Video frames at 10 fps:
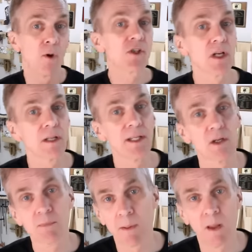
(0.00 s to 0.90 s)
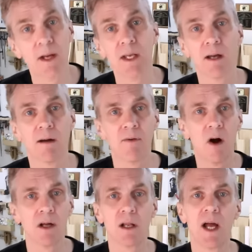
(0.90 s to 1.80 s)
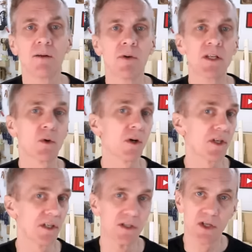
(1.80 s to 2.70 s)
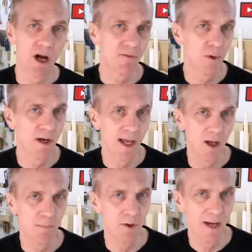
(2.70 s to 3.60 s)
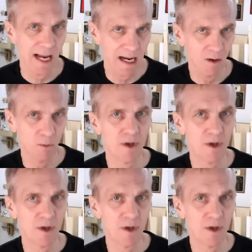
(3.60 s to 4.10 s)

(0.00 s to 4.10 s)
Fortunately, there's plenty of online resources and software to help you out.